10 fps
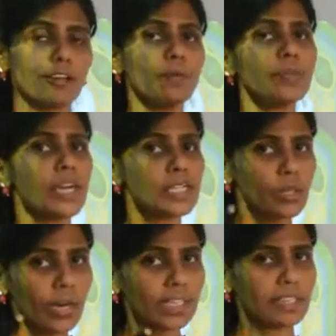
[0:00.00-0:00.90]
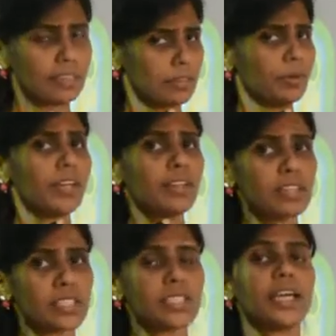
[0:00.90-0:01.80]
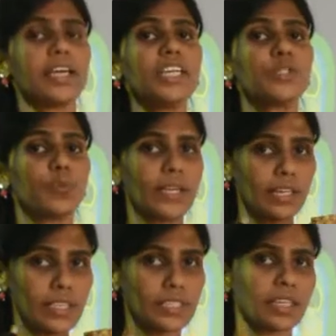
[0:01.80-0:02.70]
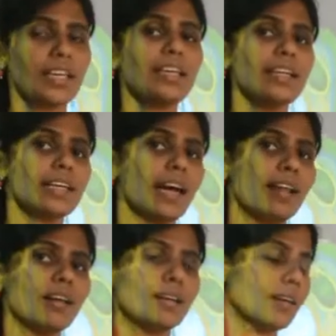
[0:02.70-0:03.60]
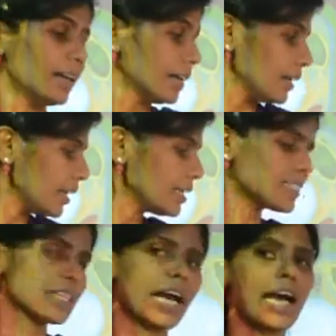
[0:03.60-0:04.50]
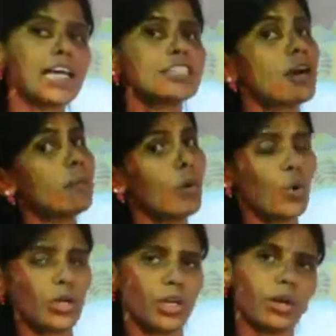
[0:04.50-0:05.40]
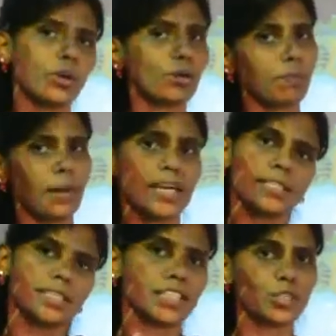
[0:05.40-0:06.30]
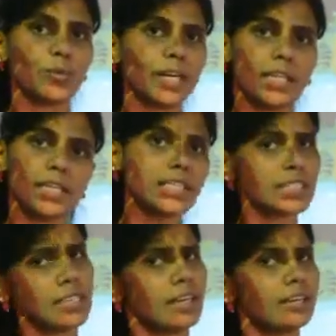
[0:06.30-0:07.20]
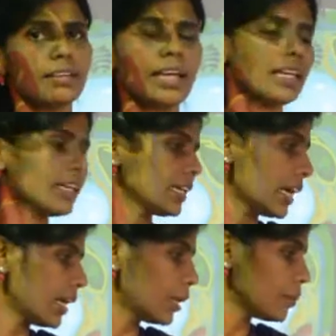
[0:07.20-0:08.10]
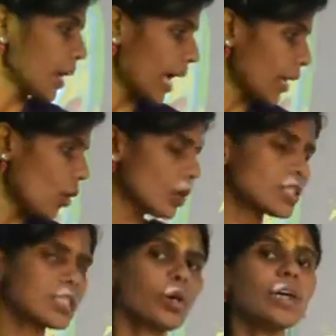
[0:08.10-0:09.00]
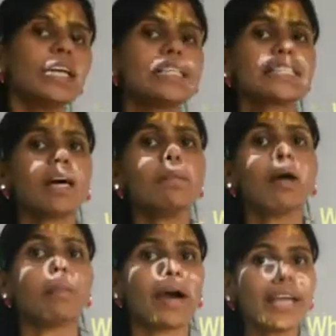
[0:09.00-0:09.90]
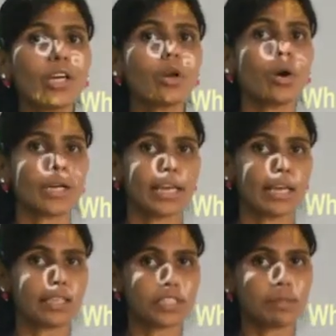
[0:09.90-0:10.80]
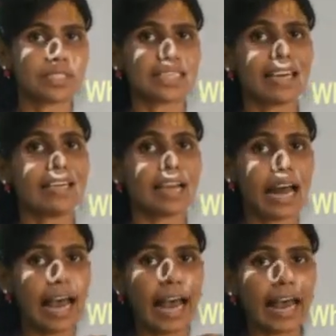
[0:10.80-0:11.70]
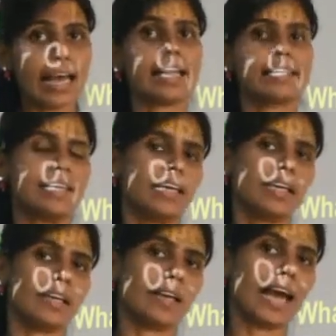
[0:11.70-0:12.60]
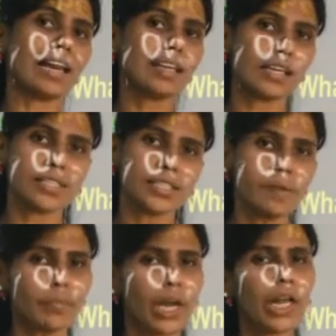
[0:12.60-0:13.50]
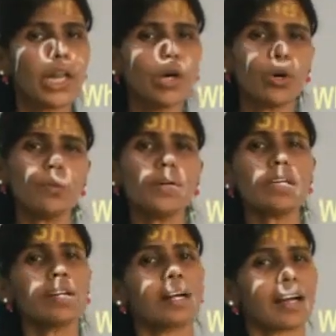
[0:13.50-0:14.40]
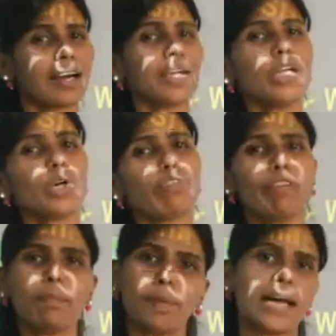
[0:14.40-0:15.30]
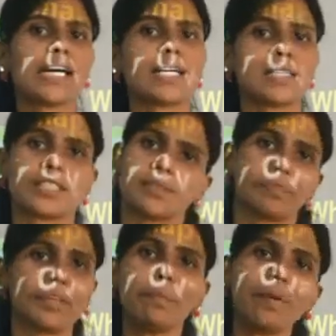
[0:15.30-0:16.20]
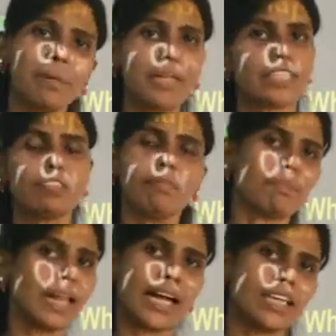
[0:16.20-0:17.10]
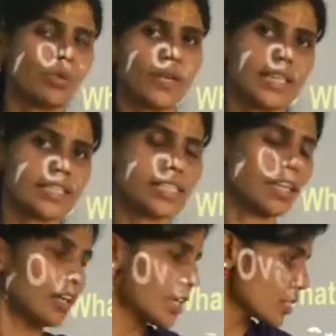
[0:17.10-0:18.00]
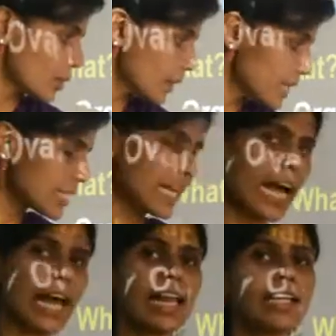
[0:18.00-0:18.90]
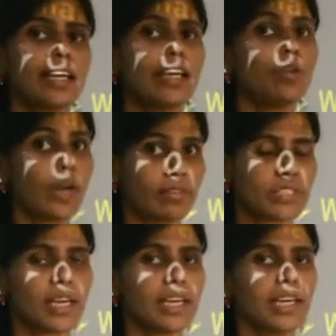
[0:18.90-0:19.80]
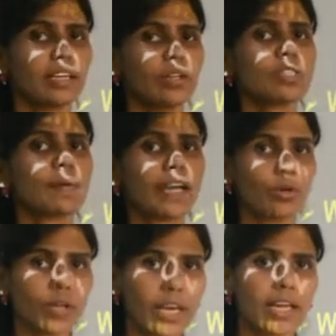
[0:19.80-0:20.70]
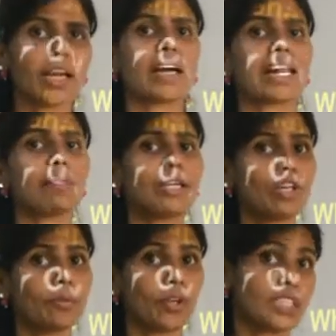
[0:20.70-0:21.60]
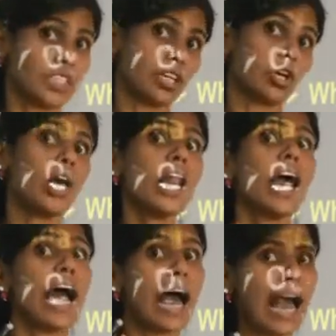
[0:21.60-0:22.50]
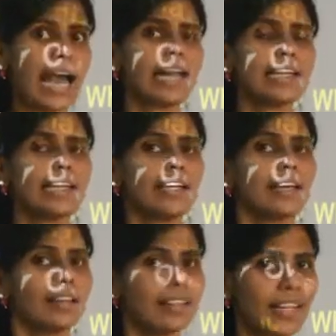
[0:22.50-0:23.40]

No? So during the stage when it is green in color, it has more chloroplasts, that's why it is green in color. And also in some microorganisms like algae. Algae is a lower kind of a plant, a primitive plant you can say. So this algae you have studied, no? Spirogyra, Chlamydomonas are all algae.